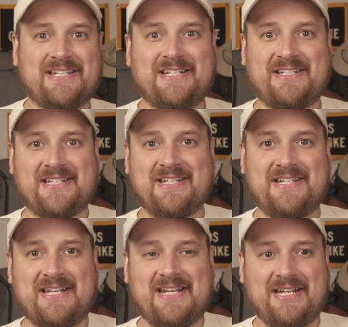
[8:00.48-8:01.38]
to
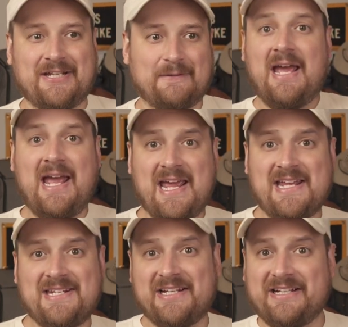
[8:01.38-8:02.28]
Cintiq,
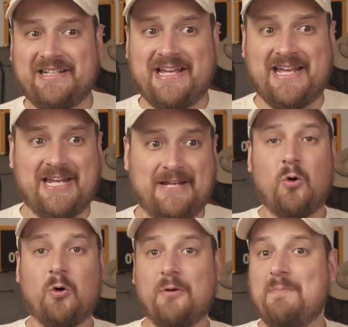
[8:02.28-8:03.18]
hand to clay,
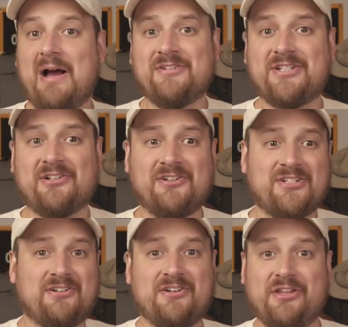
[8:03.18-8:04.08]
or mouse
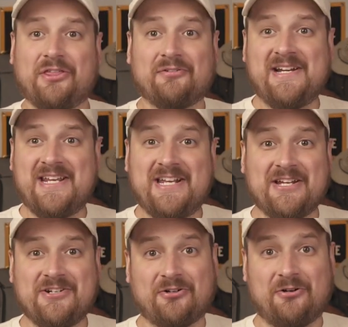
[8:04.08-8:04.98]
cursor to 3D
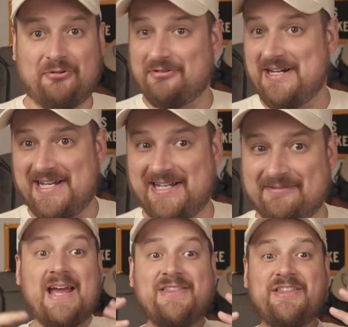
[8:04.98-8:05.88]
control rig.
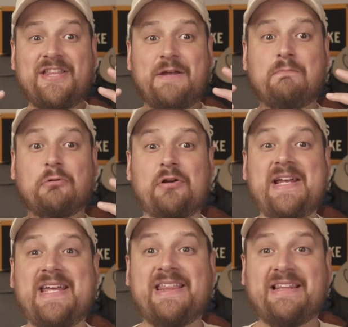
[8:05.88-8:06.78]
And then they
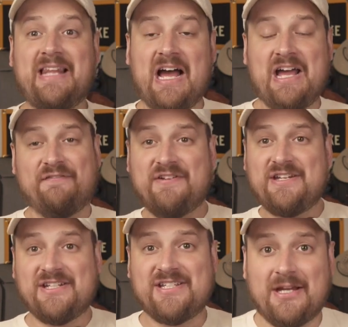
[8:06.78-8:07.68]
breathe life
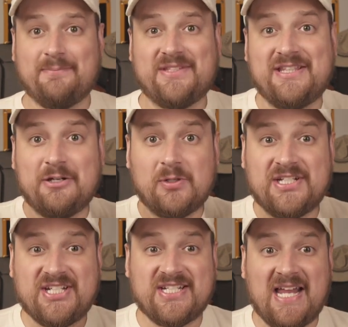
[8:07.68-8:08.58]
into something that was
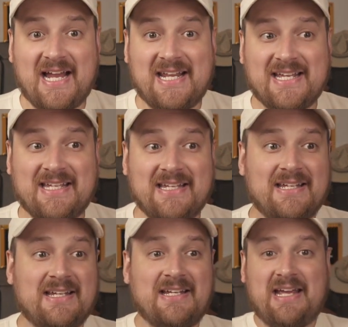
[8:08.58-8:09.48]
static
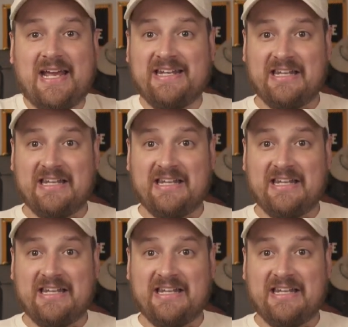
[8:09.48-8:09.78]
and